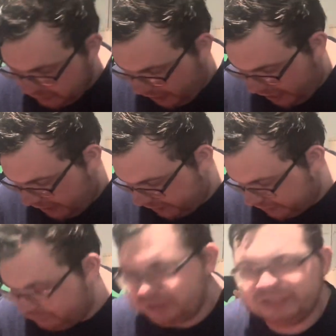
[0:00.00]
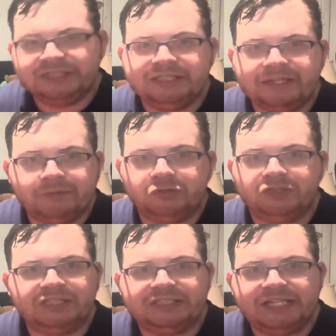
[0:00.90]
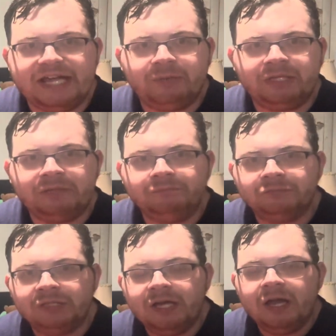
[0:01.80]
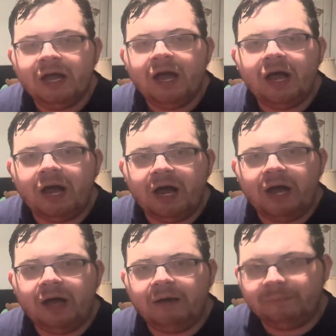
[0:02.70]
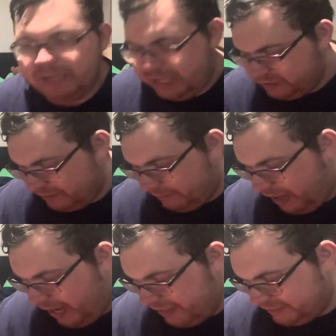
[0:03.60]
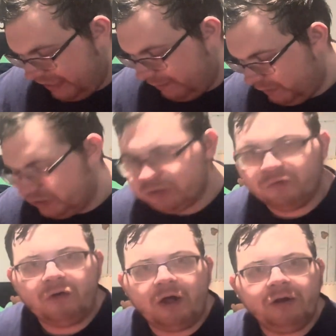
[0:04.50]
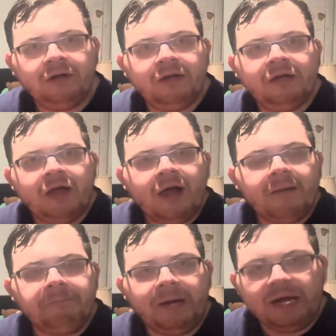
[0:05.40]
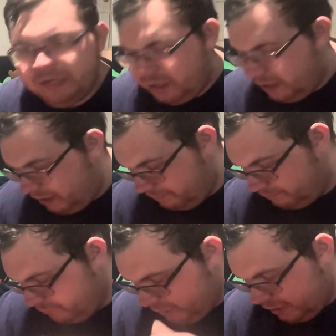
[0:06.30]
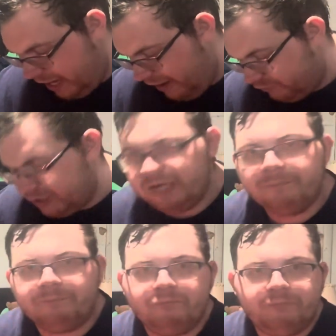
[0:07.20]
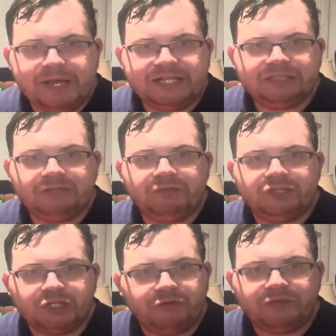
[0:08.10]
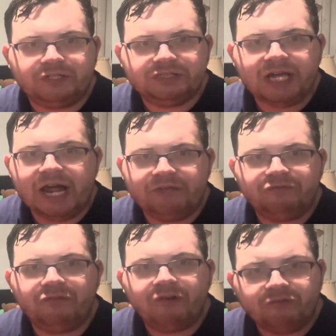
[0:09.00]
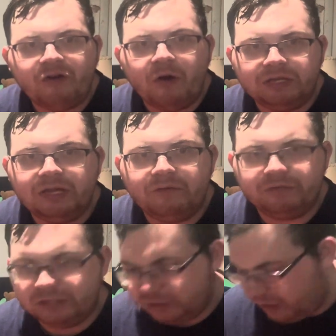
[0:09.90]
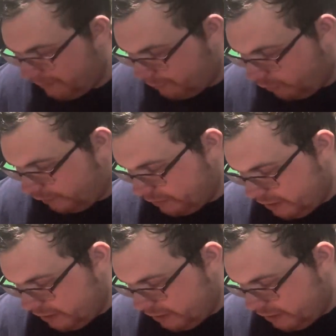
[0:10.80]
I had like 267 to 268 with it. But that's like my highest game with it so far. But after getting it baked and resurfaced, I've fallen in love with it a lot more.